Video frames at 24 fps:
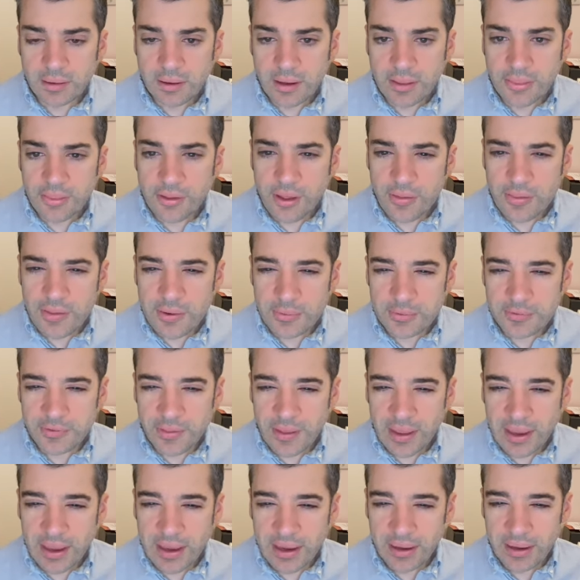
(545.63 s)
I thought that was
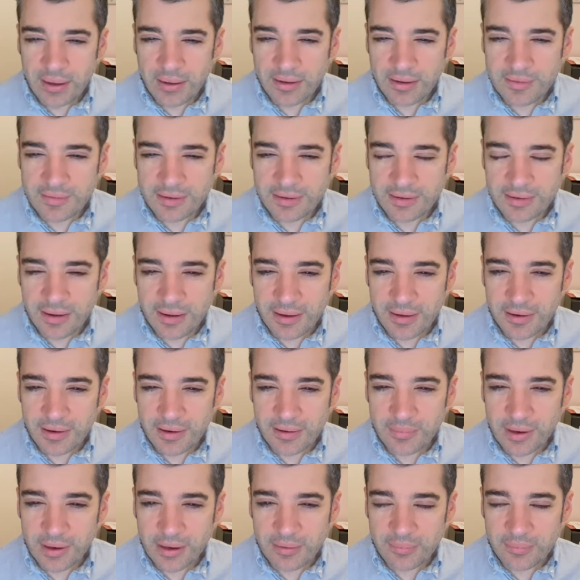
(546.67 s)
The Hague. Is it not?
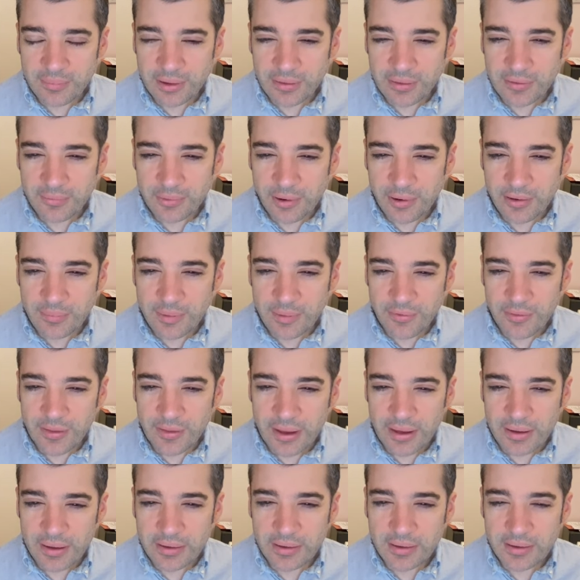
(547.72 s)
Am I completely wrong about
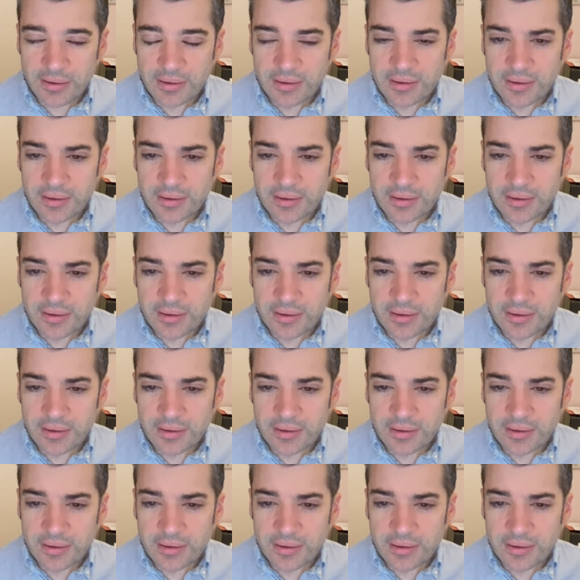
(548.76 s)
that?